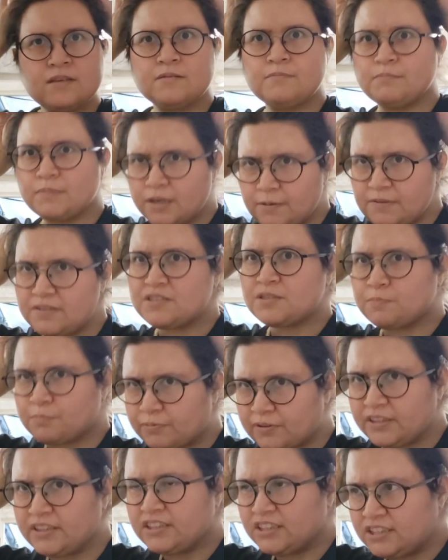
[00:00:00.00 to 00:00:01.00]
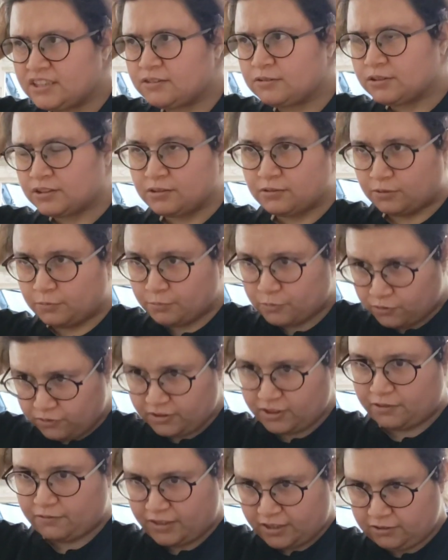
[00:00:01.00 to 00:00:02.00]
maybe springing, I don't know,
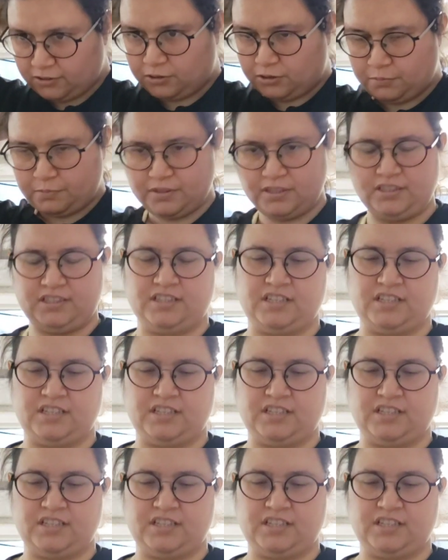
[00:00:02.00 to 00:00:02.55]
moving around a little bit, I